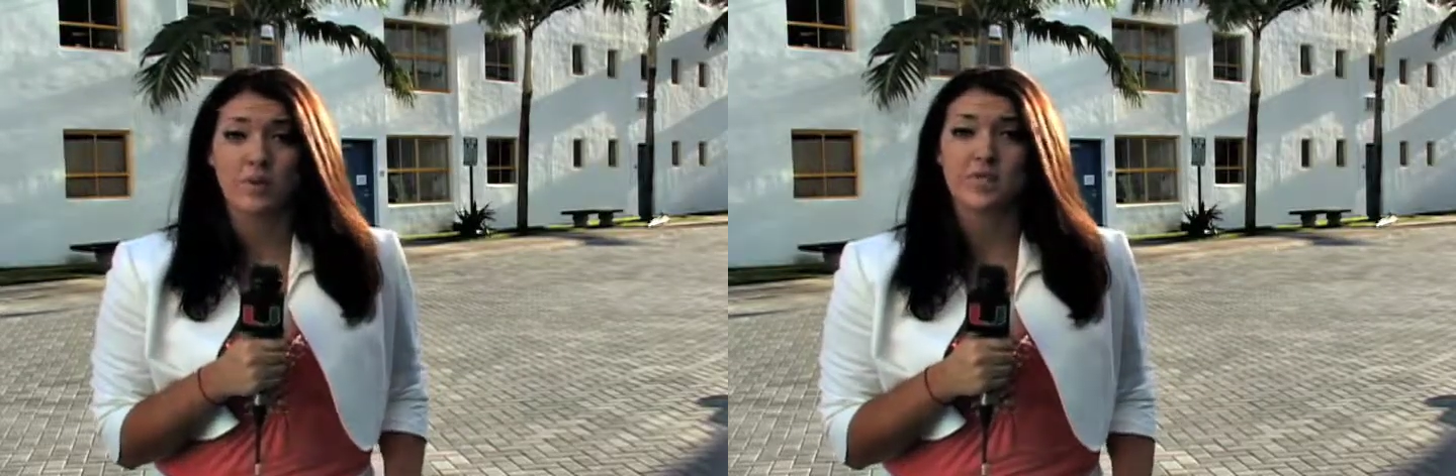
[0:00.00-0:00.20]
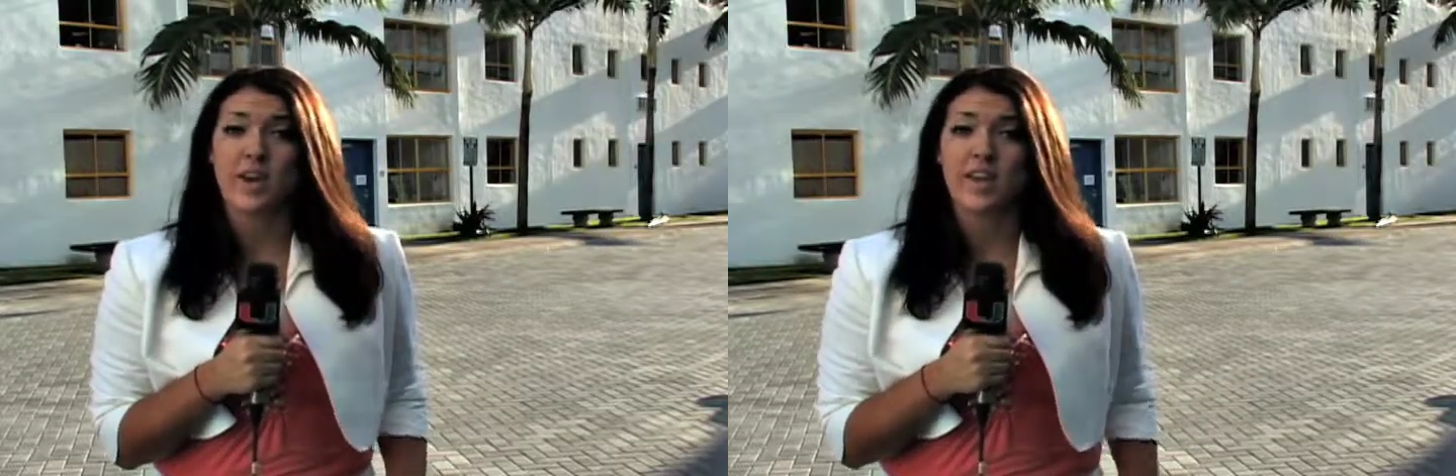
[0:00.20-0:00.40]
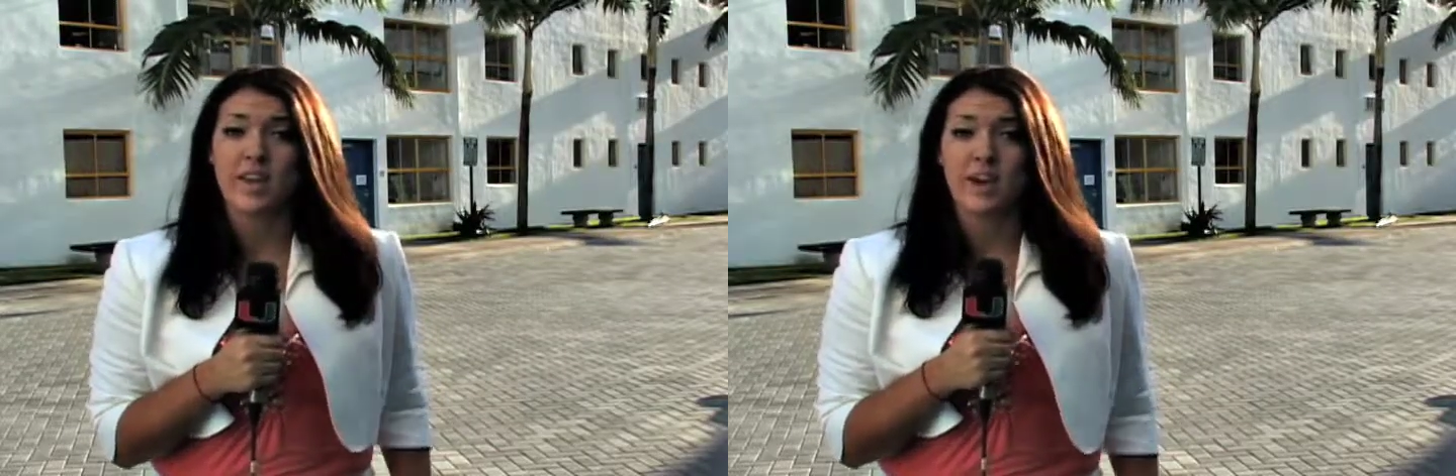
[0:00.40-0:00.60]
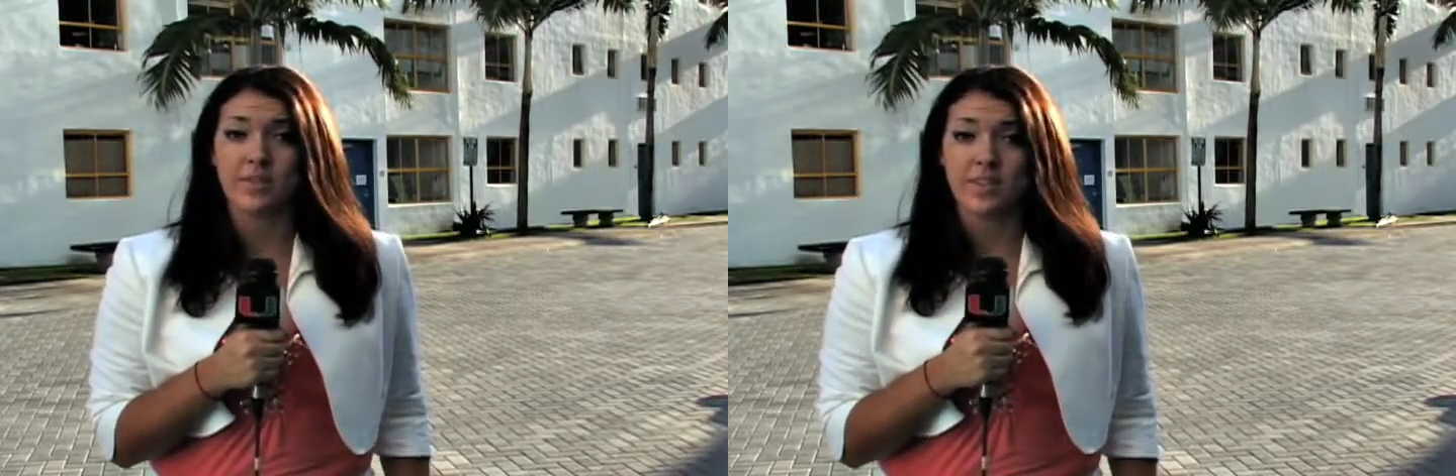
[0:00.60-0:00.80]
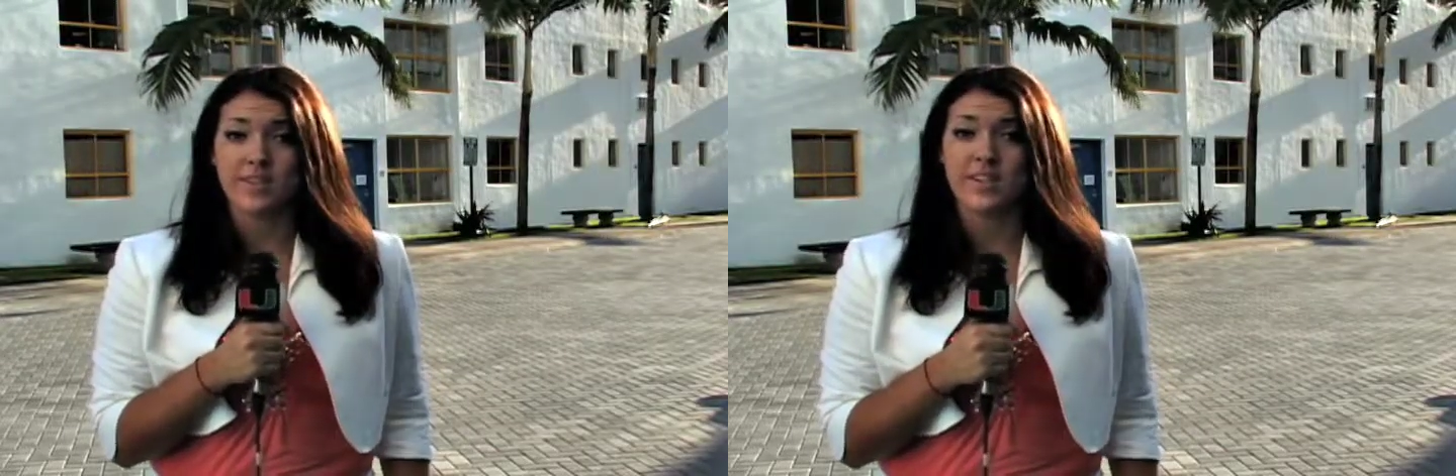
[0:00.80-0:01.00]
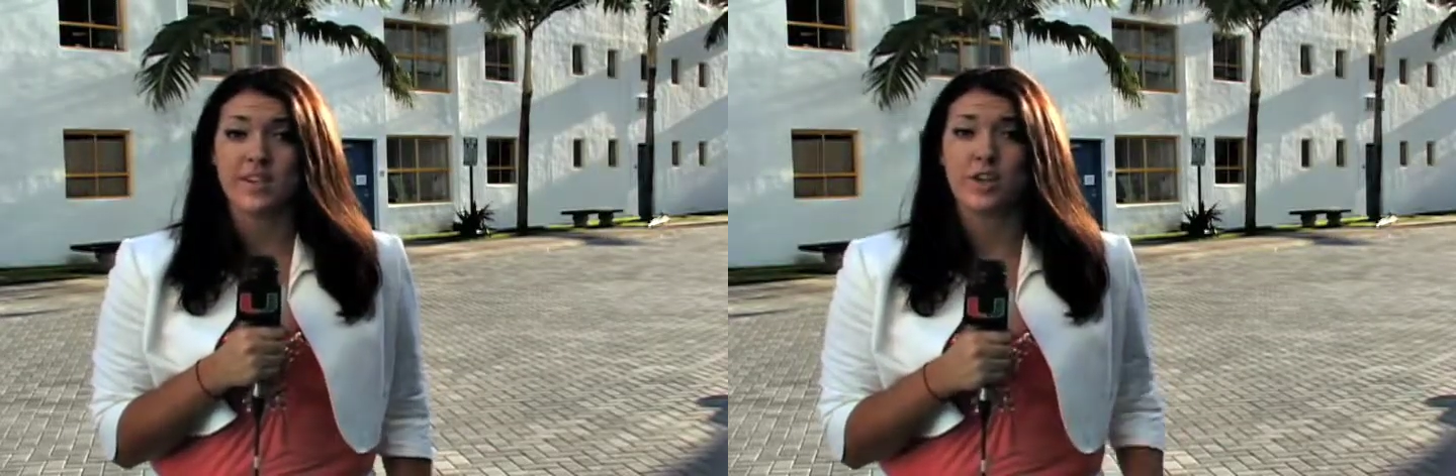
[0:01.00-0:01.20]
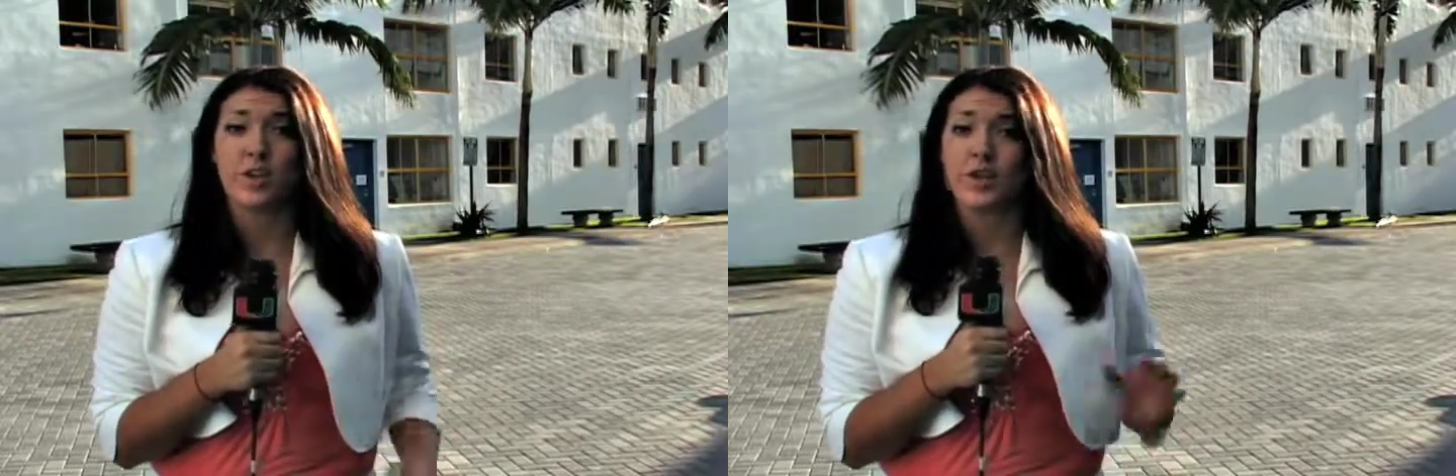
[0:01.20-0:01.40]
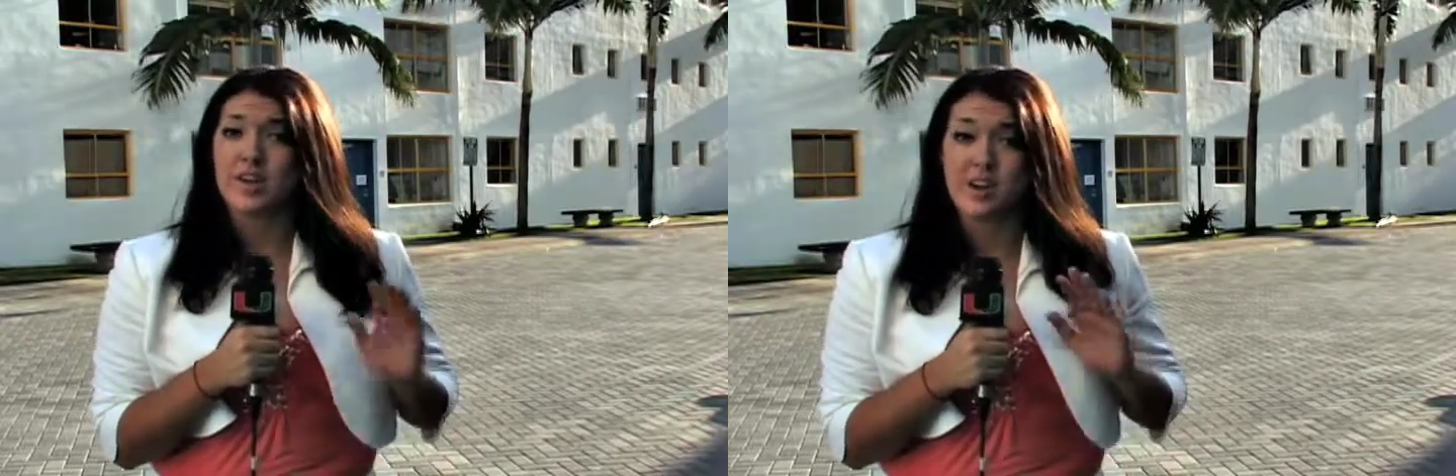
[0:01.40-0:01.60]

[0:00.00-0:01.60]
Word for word: was finding out that the city agreed